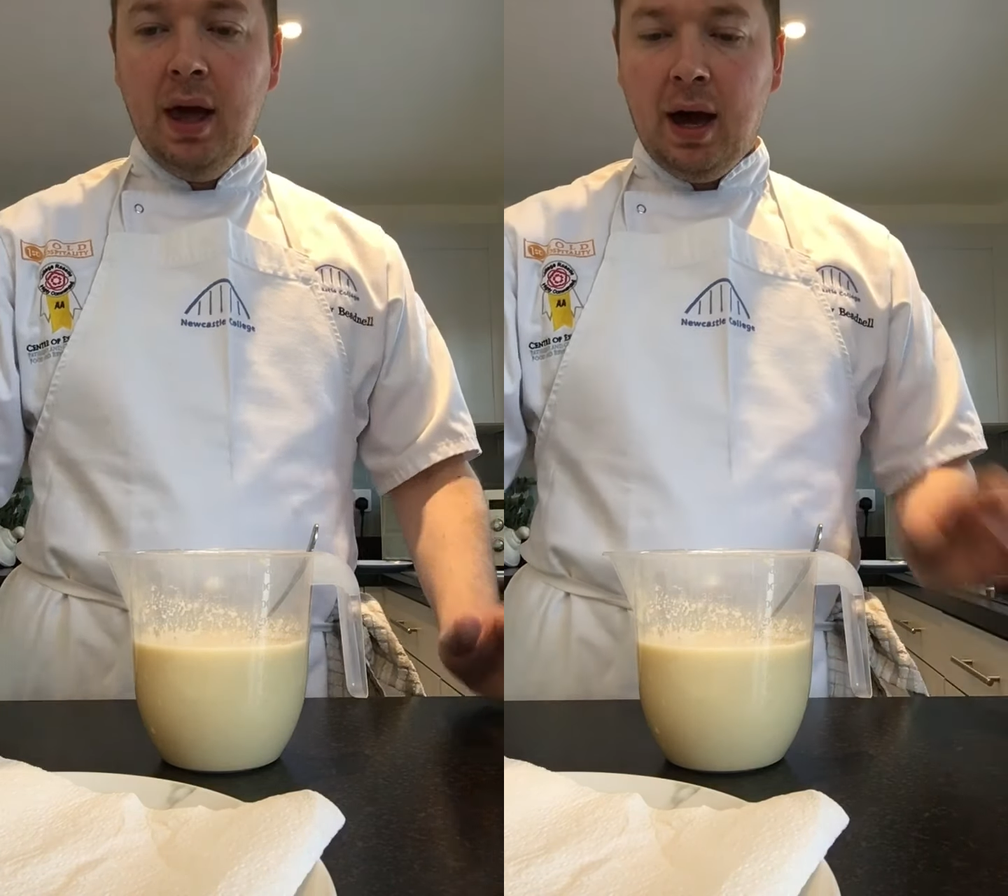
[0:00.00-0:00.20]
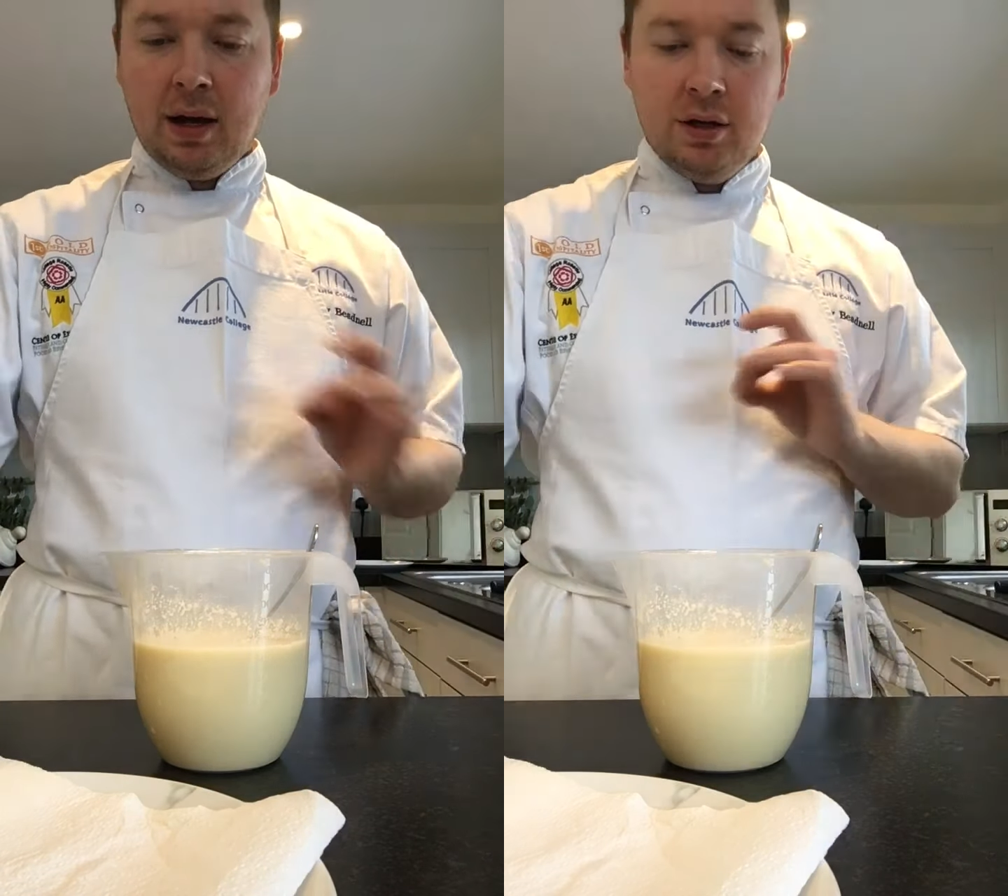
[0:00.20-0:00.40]

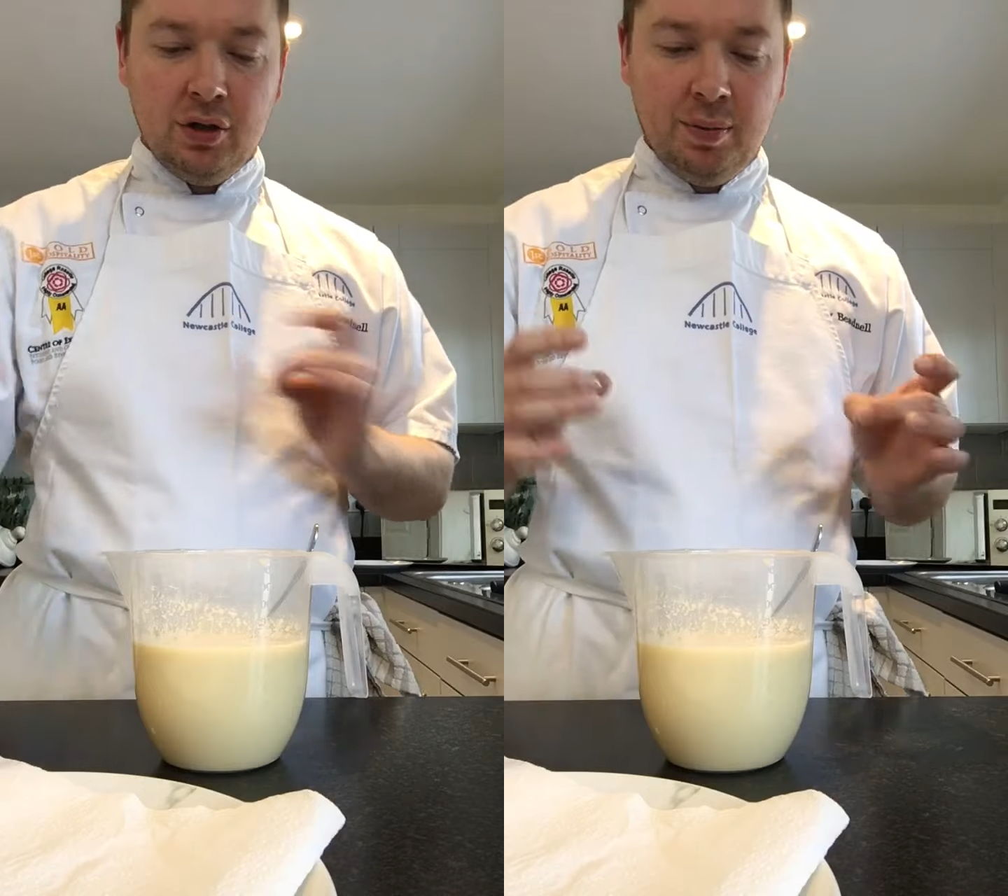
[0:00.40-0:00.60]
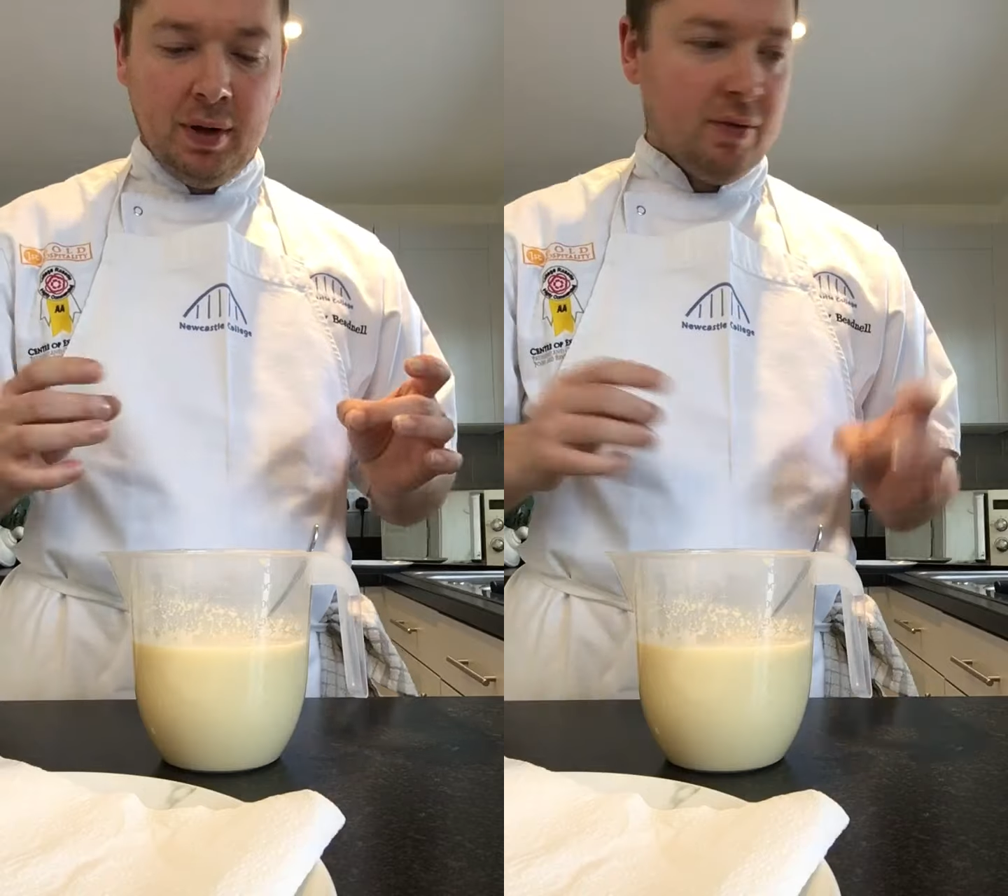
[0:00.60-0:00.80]
I can
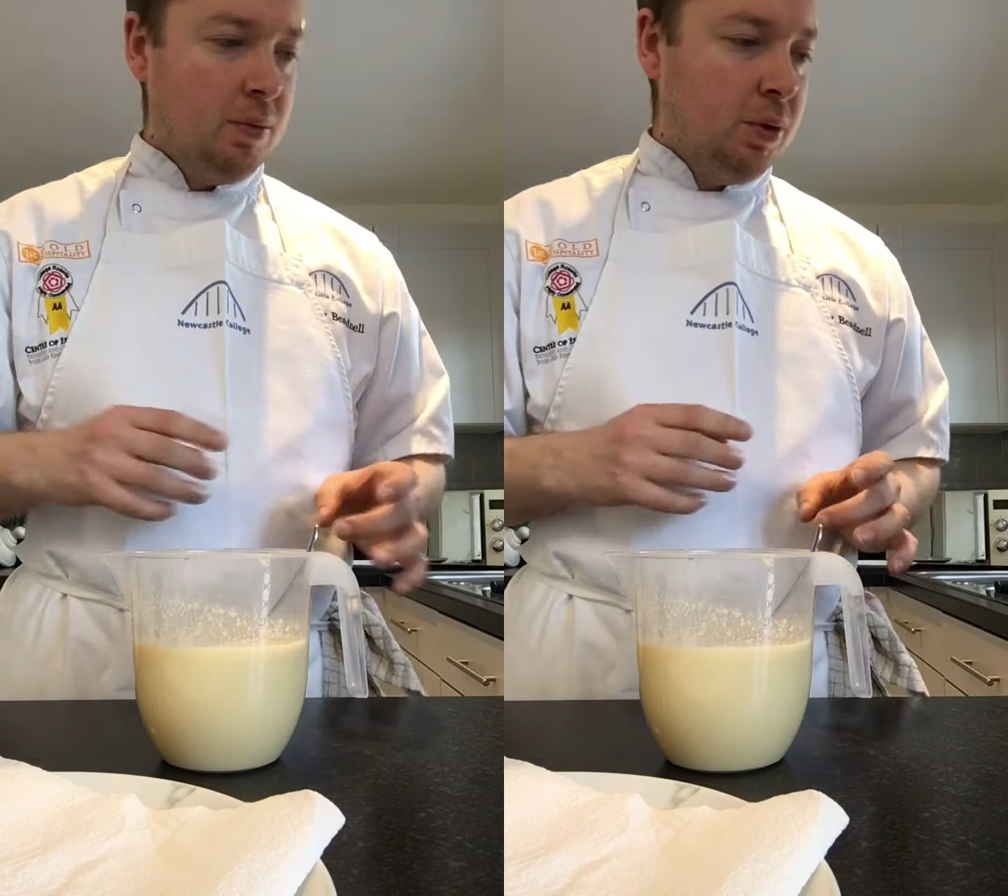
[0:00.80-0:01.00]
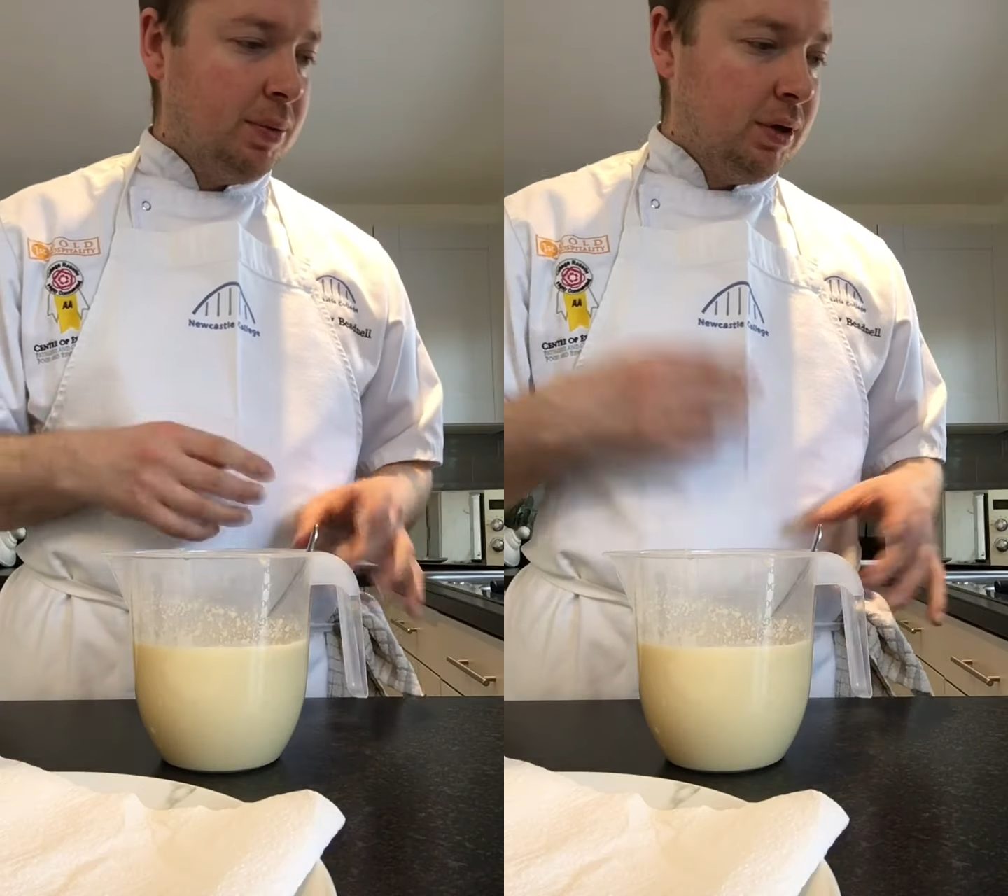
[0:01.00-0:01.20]
just pick them
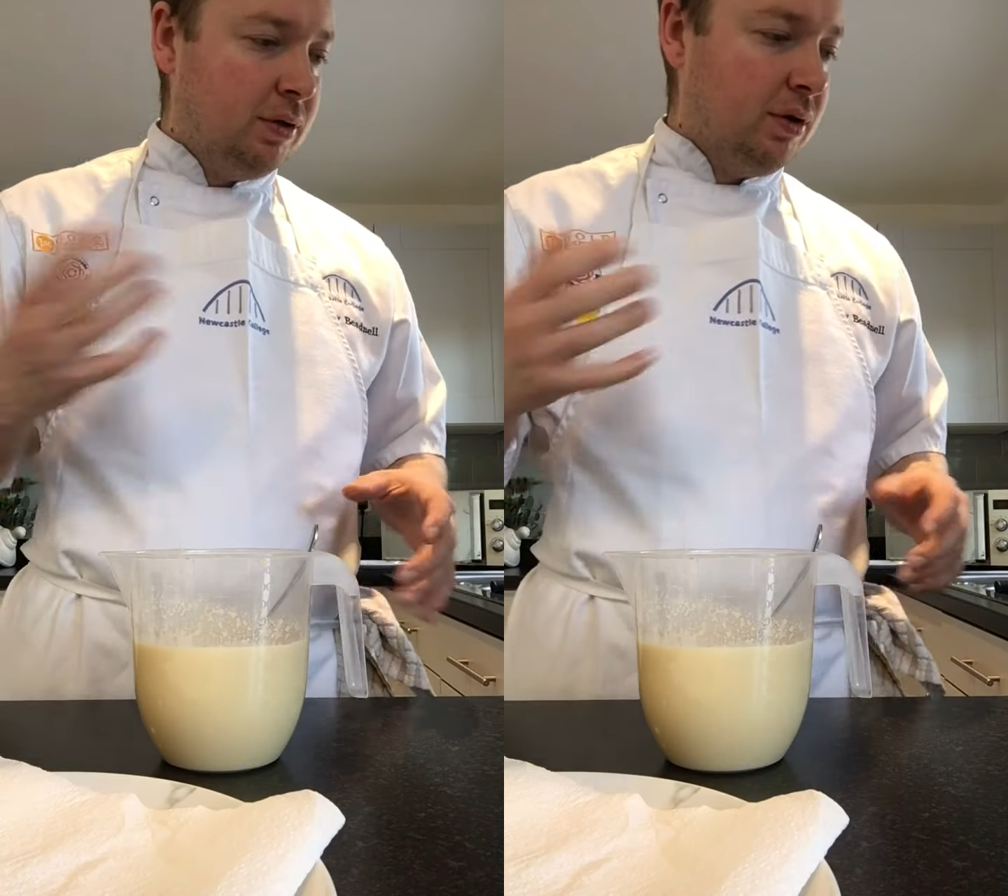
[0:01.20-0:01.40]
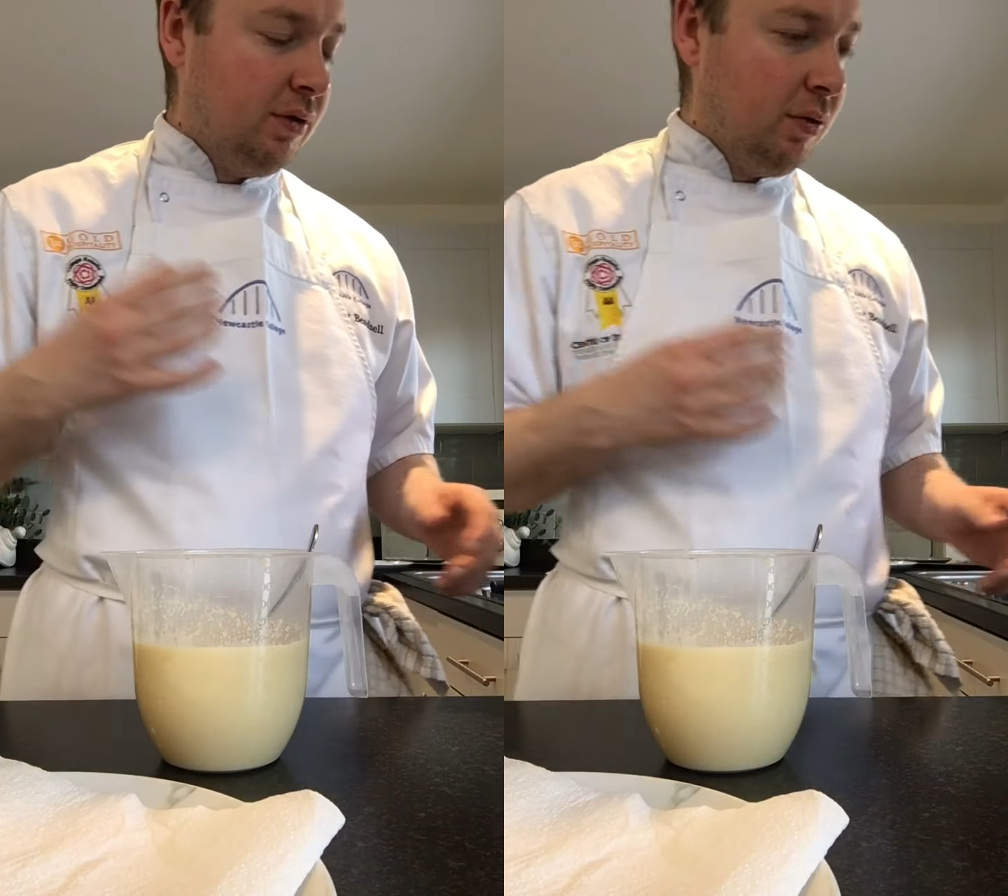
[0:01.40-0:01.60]
up and
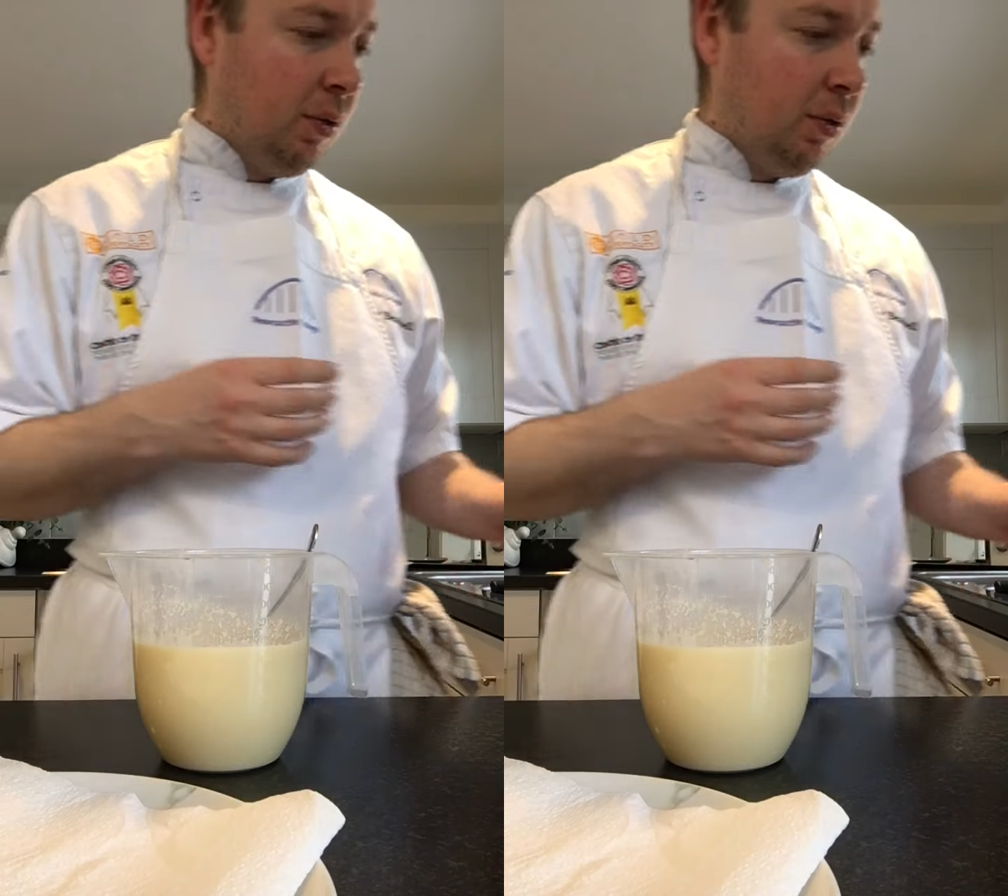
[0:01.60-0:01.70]
serve them